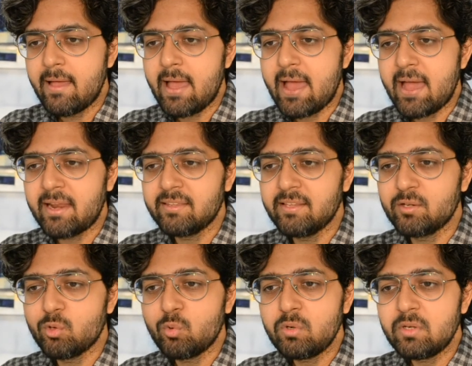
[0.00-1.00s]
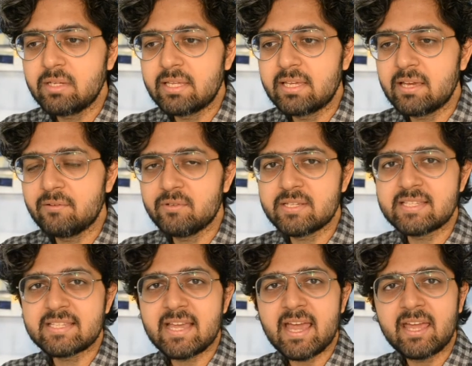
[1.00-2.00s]
and they don't give
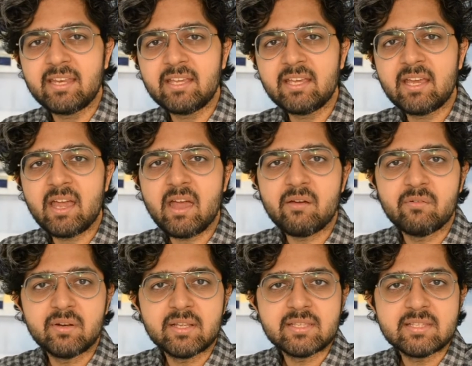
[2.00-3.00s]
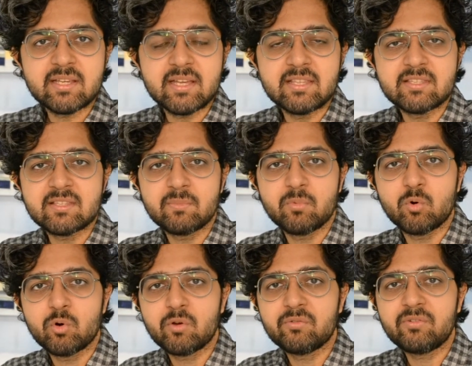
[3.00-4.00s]
us any evidence in
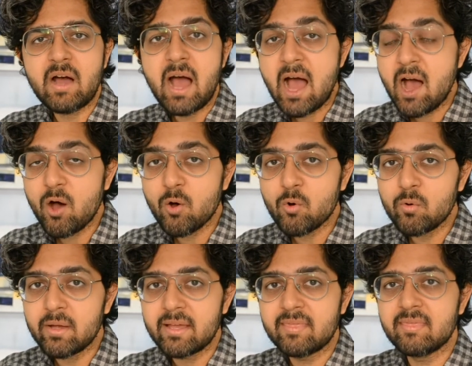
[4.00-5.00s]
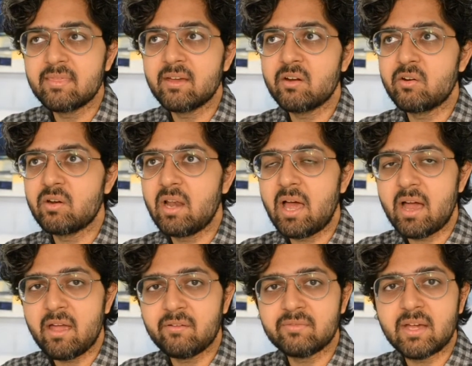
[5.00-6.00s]
support of how in their
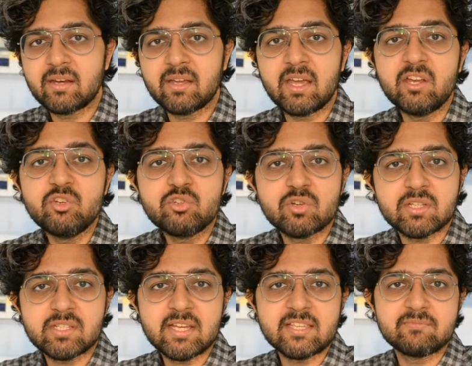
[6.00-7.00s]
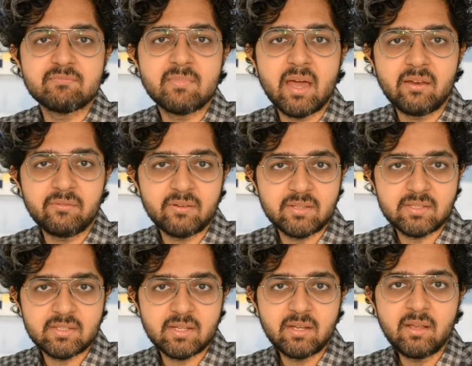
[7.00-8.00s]
life that interest has
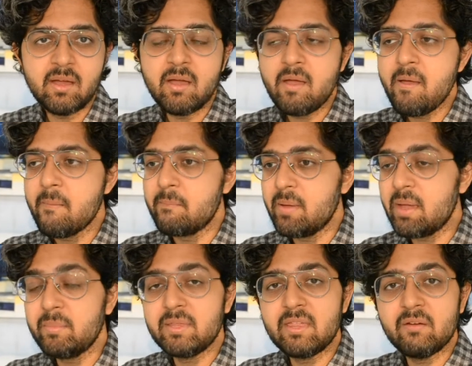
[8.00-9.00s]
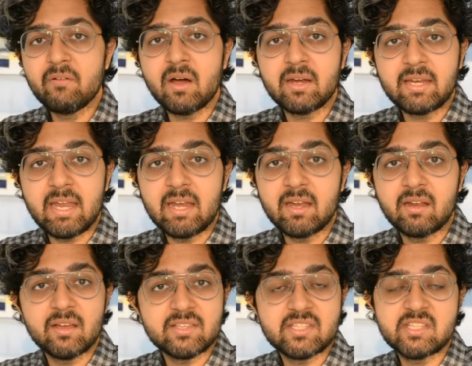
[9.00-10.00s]
manifested. Maybe they've attended
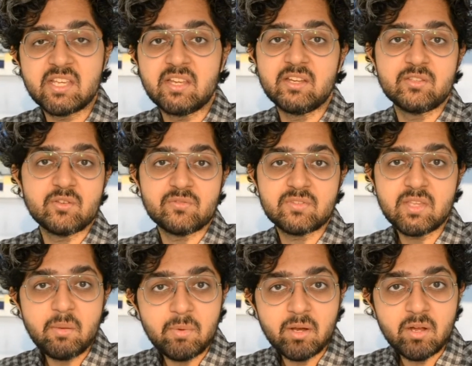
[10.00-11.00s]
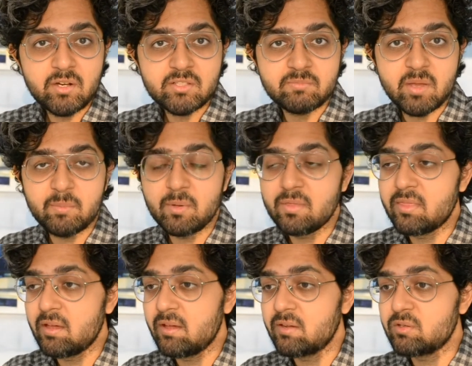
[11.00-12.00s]
a series of seminars, maybe
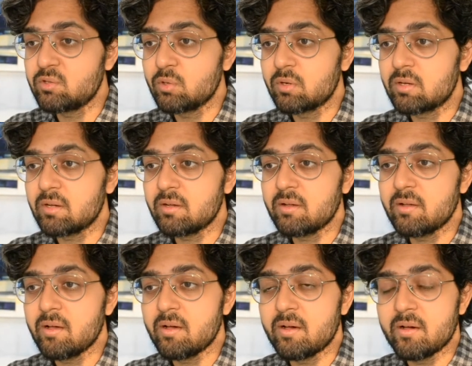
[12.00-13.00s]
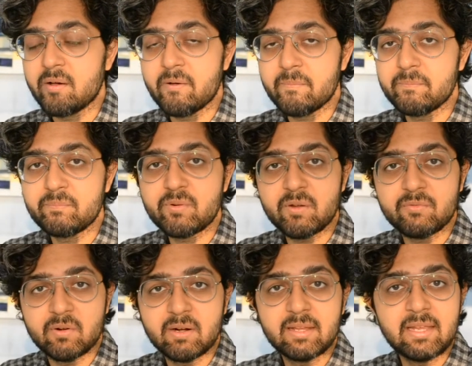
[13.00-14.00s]
they took a
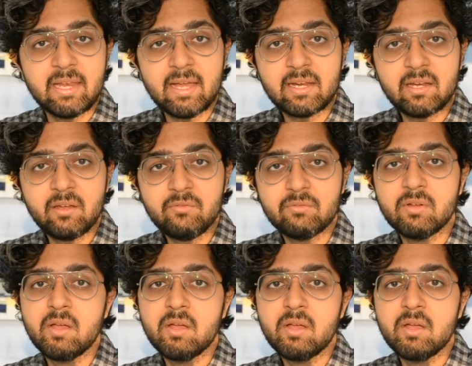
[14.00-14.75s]
preferred elective,